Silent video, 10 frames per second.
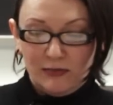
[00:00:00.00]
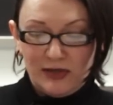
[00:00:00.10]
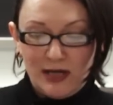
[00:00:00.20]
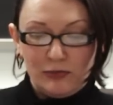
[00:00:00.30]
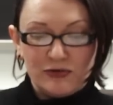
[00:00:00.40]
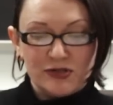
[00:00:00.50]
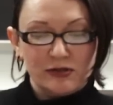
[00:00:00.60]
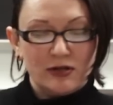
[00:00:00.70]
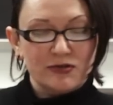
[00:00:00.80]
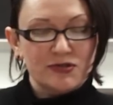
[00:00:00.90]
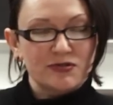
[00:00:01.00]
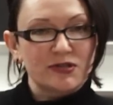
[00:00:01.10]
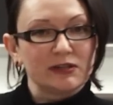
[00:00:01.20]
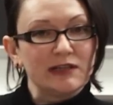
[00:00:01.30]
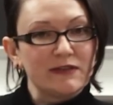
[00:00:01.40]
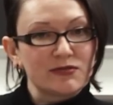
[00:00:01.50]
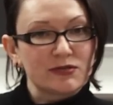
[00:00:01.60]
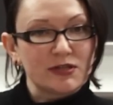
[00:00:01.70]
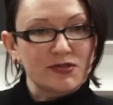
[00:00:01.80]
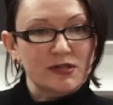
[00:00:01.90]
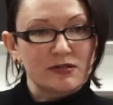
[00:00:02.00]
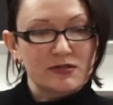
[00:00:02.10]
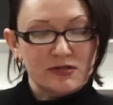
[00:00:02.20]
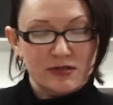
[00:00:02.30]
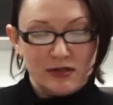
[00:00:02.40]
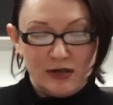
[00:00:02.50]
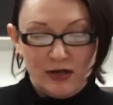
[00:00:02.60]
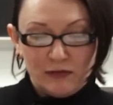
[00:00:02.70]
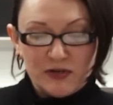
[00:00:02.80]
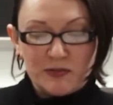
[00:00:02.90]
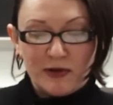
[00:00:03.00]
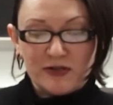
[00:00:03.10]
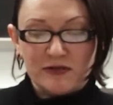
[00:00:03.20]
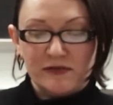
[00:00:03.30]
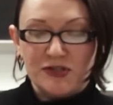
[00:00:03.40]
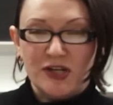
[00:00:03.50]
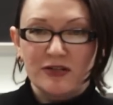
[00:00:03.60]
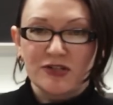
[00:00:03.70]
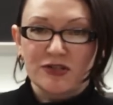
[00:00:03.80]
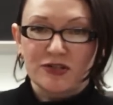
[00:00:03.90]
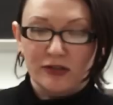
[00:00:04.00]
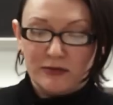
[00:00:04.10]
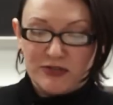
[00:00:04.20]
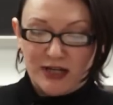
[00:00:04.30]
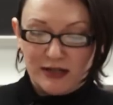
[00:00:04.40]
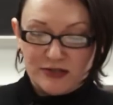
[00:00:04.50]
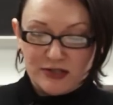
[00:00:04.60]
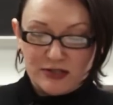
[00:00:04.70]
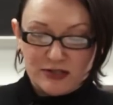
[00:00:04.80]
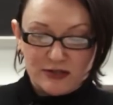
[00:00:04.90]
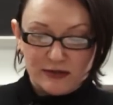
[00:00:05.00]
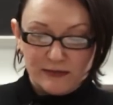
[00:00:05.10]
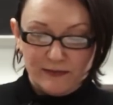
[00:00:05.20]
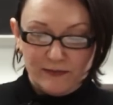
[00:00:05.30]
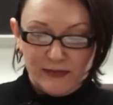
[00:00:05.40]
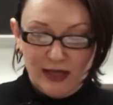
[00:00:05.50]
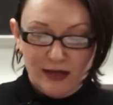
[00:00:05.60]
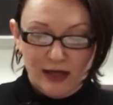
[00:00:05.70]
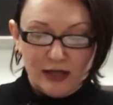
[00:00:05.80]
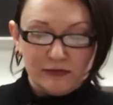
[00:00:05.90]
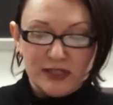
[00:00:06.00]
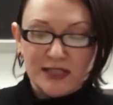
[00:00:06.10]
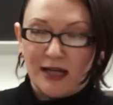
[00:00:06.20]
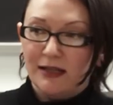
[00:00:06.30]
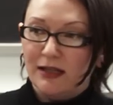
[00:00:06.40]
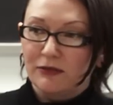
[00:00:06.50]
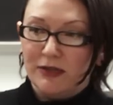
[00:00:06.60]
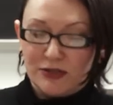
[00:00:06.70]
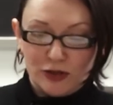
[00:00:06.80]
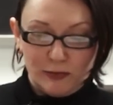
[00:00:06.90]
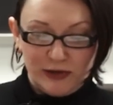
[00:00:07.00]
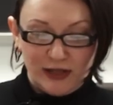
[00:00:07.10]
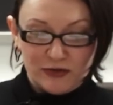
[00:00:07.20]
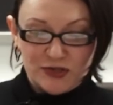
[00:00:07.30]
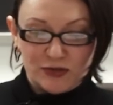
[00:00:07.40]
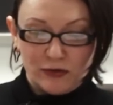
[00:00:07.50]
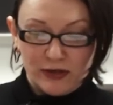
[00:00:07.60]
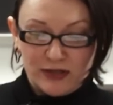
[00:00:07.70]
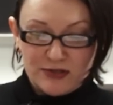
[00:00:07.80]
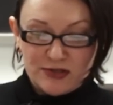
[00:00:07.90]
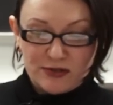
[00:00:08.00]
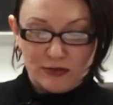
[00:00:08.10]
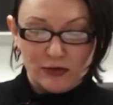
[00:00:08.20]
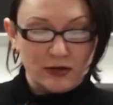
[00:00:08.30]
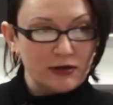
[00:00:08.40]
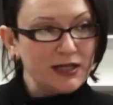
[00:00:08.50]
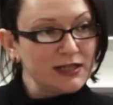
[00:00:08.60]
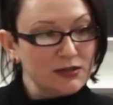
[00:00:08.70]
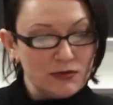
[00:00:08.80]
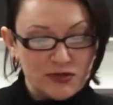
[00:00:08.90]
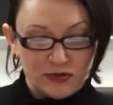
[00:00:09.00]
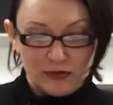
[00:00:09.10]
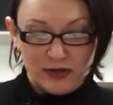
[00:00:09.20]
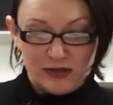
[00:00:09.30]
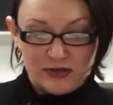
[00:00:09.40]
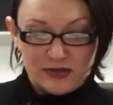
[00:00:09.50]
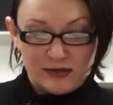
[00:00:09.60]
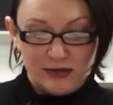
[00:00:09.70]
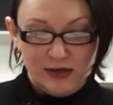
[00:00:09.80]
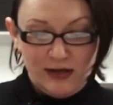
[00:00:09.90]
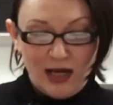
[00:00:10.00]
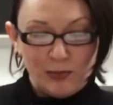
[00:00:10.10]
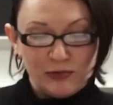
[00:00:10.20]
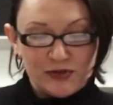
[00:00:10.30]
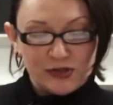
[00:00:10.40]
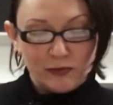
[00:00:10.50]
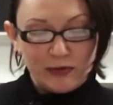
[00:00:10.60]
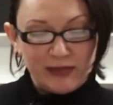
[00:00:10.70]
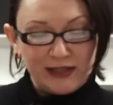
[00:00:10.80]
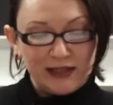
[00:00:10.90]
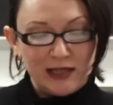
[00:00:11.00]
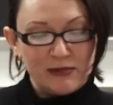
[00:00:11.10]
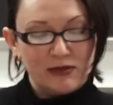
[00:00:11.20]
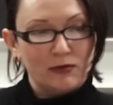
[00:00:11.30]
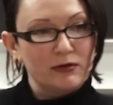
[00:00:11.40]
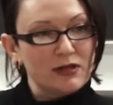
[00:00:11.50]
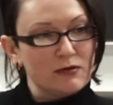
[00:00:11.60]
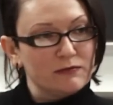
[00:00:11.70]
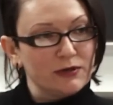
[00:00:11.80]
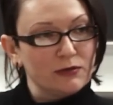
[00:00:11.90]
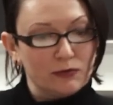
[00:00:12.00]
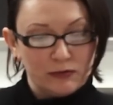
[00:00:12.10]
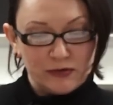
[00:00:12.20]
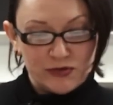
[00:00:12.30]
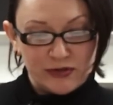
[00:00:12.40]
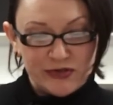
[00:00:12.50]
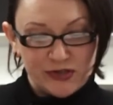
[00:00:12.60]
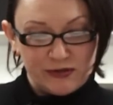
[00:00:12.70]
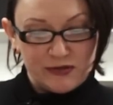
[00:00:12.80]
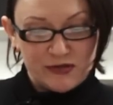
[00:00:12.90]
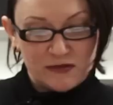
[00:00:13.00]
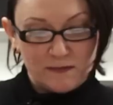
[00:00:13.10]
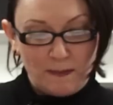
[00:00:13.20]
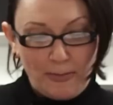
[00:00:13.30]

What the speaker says: But Aboriginal cultures are living traditions, responsive to changing circumstances. In retelling and reinterpreting our stories, or creating new stories, Aboriginal women claim authority over our oral traditions.